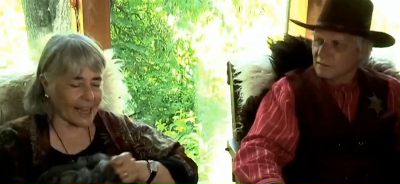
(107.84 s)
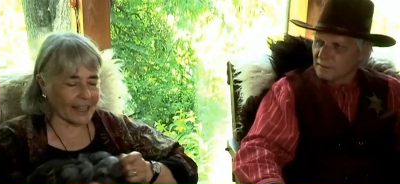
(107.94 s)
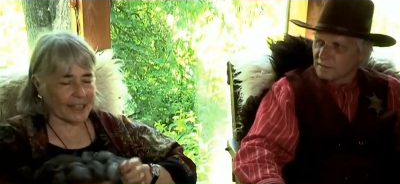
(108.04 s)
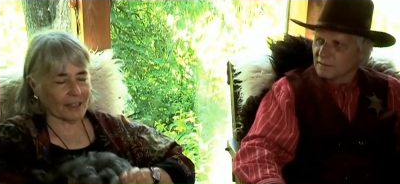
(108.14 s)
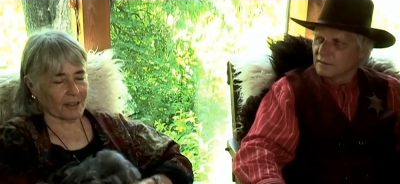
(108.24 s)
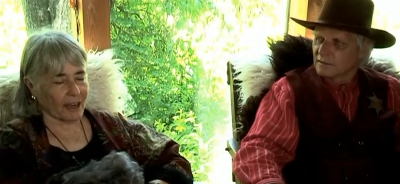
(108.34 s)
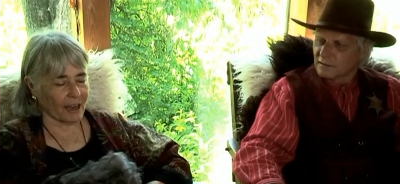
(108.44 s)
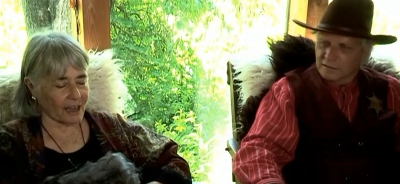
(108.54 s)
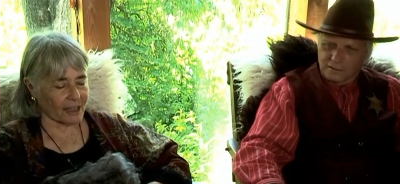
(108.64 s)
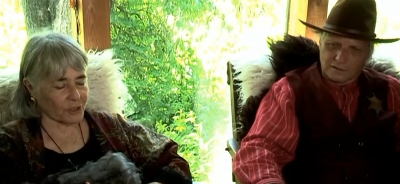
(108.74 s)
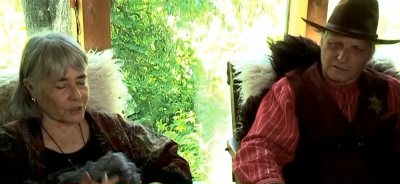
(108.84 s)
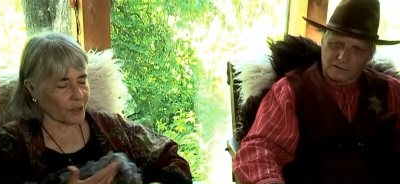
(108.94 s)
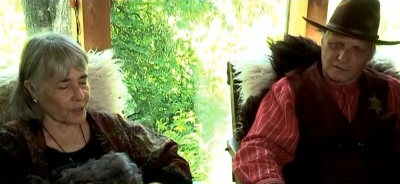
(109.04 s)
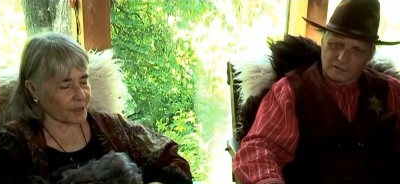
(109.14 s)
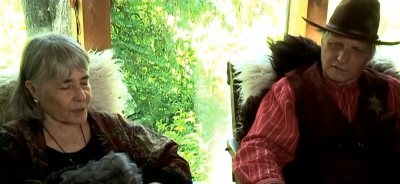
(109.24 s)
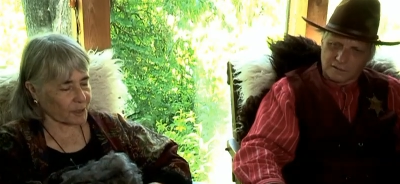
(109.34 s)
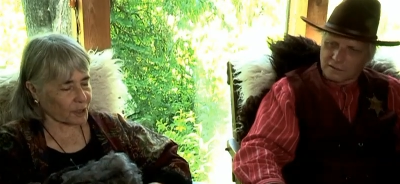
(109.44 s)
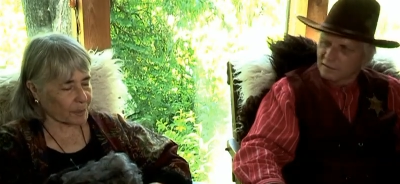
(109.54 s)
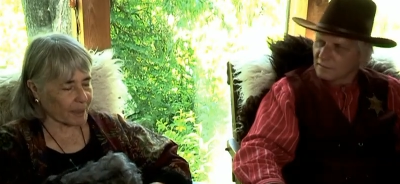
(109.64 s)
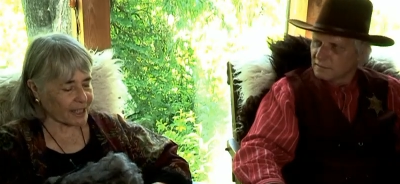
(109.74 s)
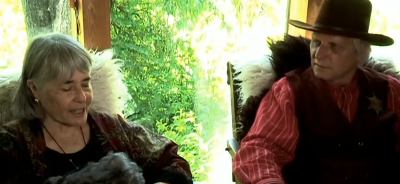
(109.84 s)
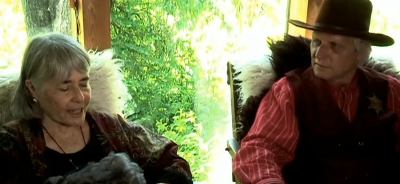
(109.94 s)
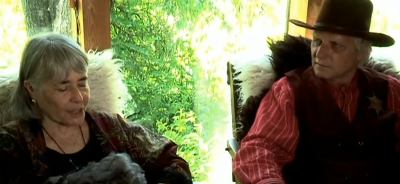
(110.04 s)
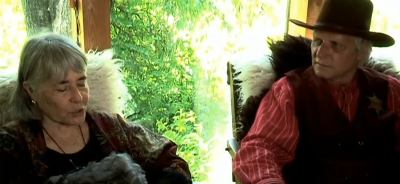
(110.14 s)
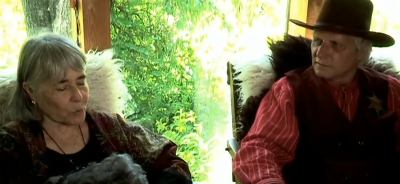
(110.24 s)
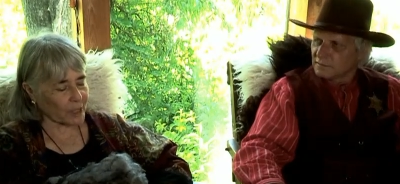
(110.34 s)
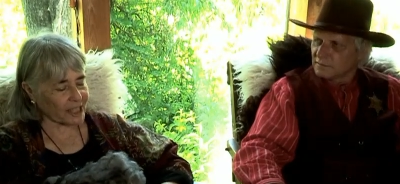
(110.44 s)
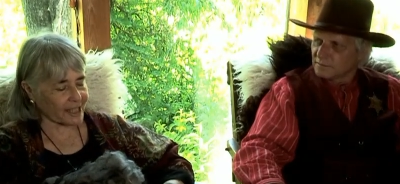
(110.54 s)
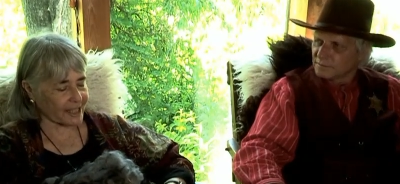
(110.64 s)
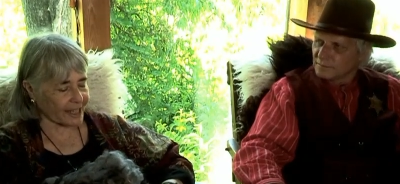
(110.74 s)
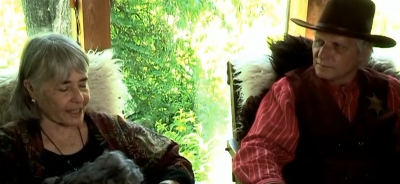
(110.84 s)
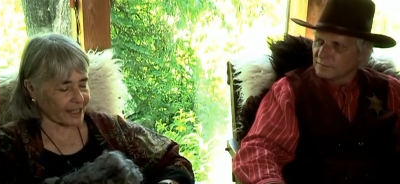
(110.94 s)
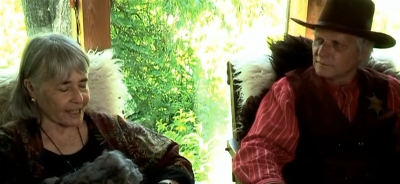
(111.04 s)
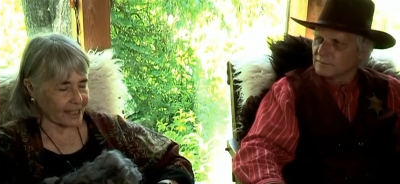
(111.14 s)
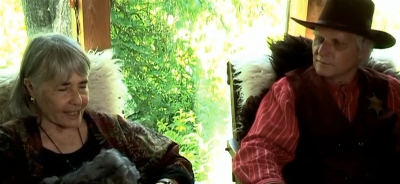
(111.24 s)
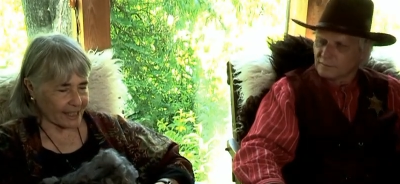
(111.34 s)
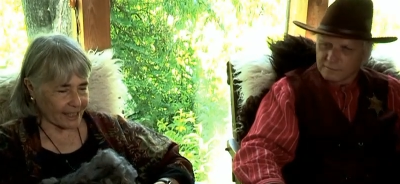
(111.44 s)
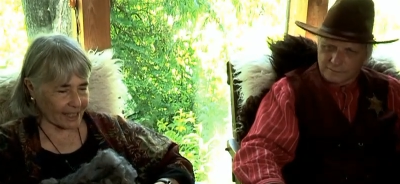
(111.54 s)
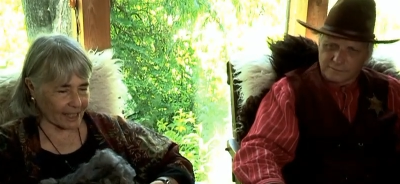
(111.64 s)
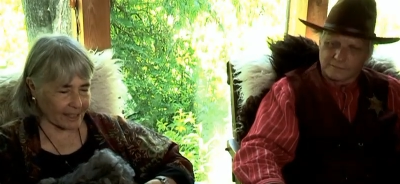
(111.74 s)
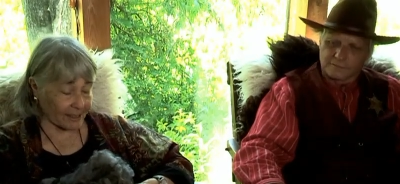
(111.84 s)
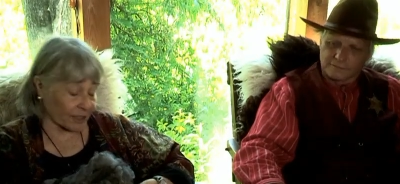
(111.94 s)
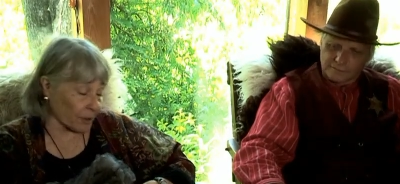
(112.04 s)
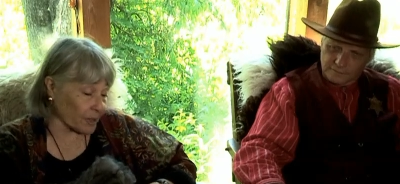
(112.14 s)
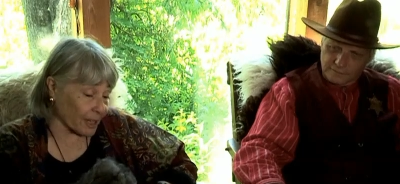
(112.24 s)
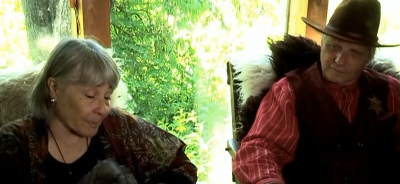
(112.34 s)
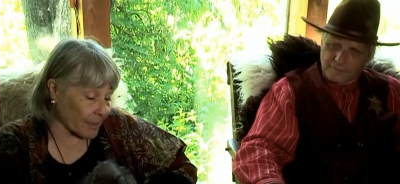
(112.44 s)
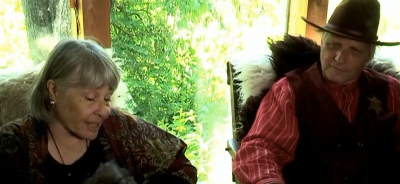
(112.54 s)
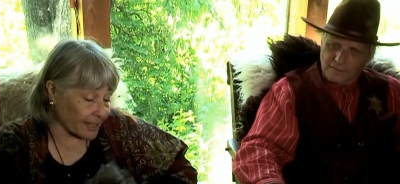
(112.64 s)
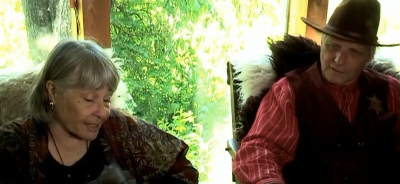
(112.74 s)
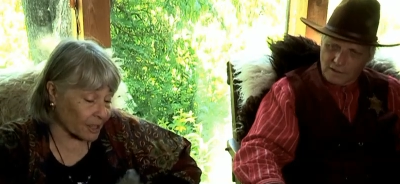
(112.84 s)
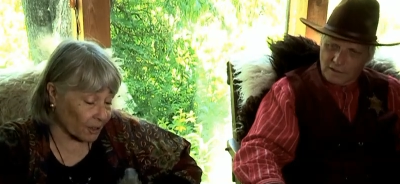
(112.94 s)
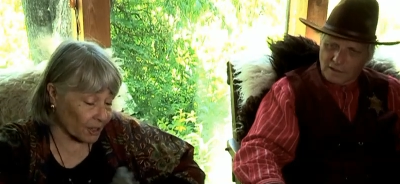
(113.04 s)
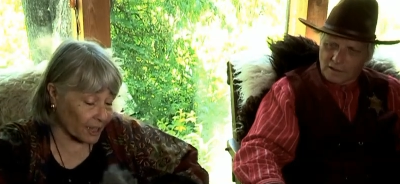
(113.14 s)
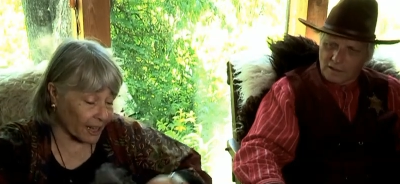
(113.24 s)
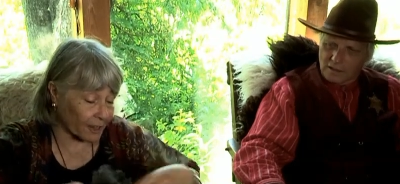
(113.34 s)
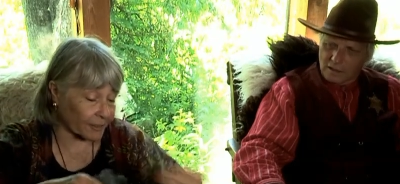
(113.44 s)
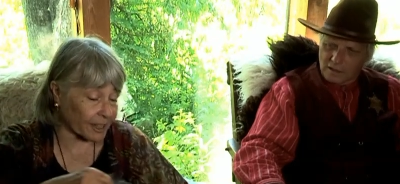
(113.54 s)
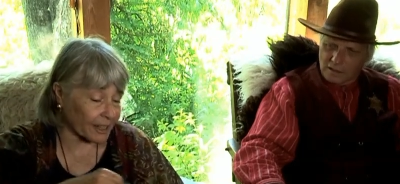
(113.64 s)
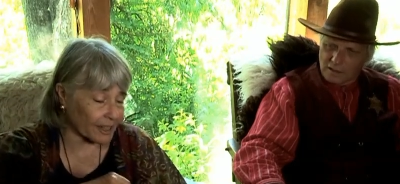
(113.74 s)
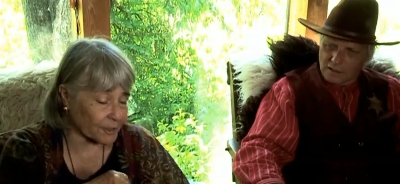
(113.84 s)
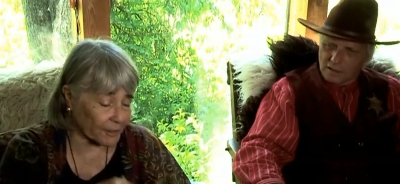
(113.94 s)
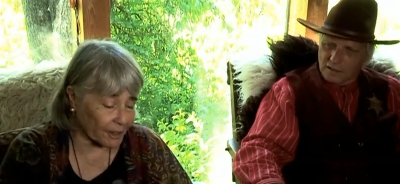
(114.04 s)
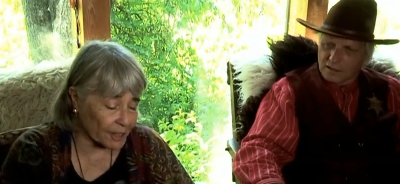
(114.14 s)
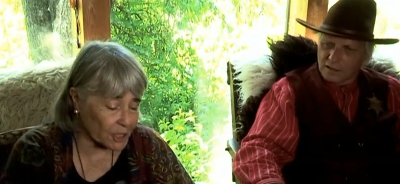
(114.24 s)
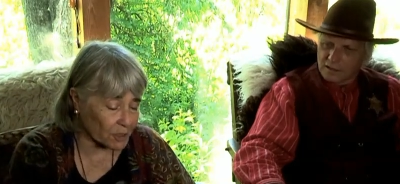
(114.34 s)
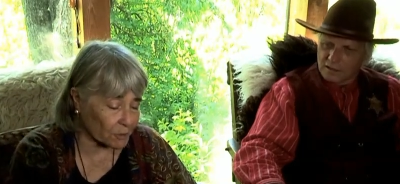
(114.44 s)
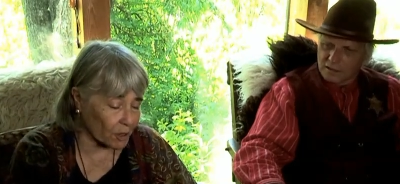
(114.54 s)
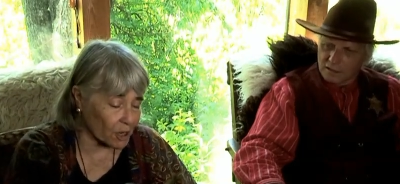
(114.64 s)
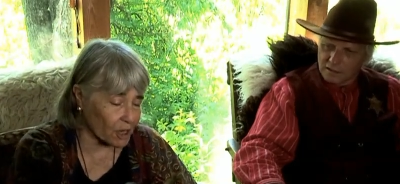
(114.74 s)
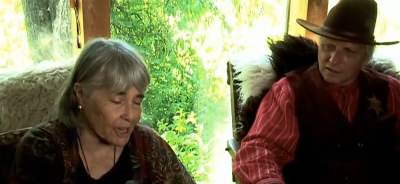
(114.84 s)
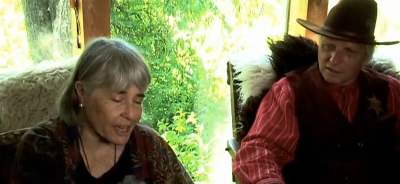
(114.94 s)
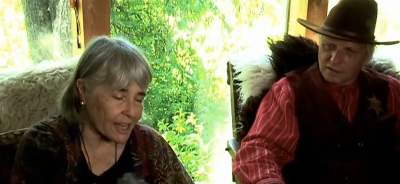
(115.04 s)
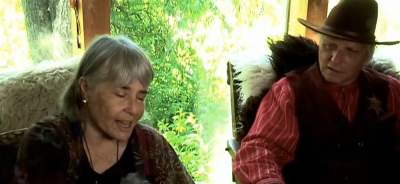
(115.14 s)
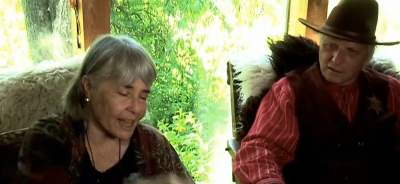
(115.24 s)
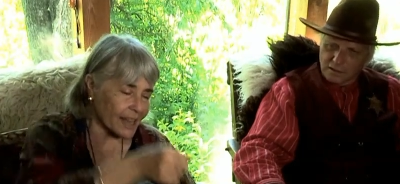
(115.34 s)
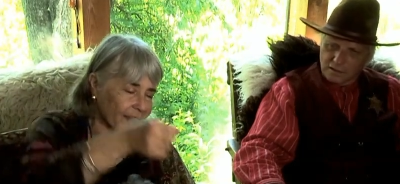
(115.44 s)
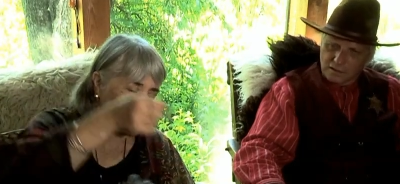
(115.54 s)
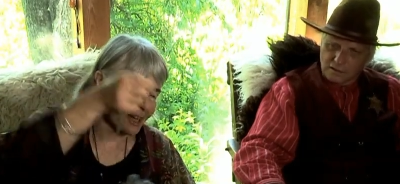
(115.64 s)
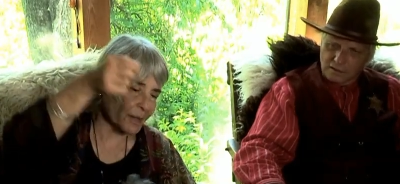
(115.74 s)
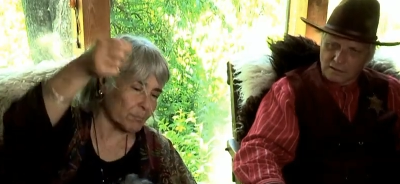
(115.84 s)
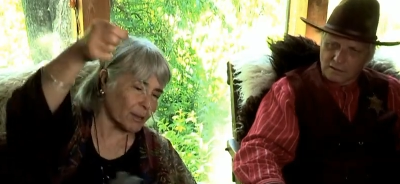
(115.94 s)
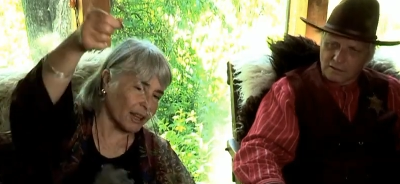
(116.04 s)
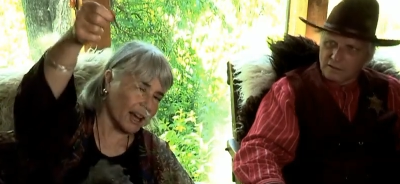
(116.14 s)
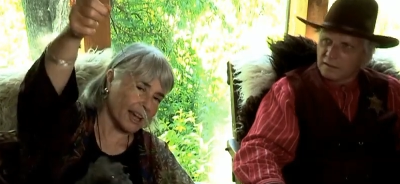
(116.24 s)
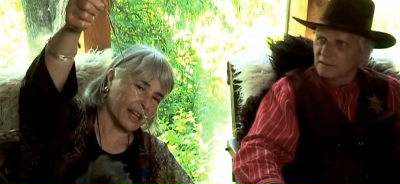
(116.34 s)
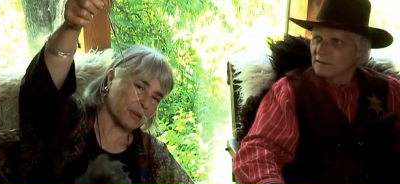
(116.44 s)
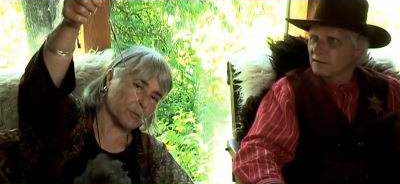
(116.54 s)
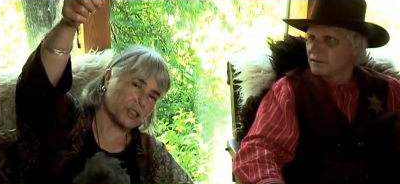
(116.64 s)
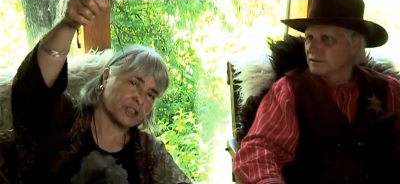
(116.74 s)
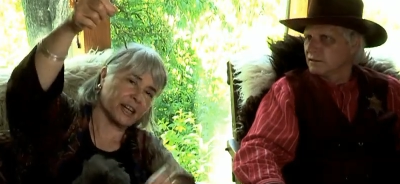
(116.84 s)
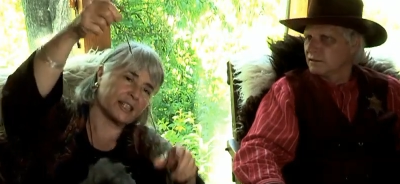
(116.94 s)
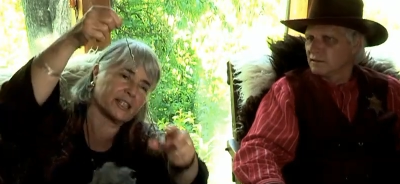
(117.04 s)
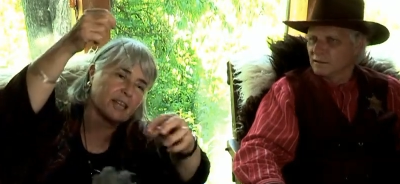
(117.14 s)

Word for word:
Speaker 1: and it spins it, it twists it, and so that it makes a yarn out of it, and it's very strong. And then I ply it, which I